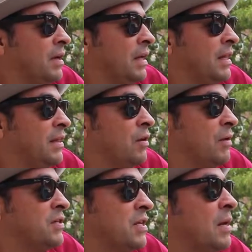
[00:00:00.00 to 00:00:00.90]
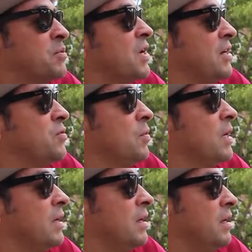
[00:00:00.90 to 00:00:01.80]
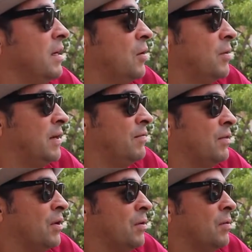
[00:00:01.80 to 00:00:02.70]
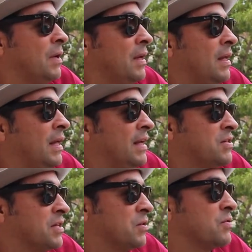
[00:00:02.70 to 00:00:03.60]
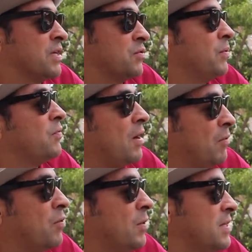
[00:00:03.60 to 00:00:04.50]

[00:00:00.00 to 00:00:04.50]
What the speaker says: there is an upside to it. Mm-hmm. Even though it's 606, we try to record to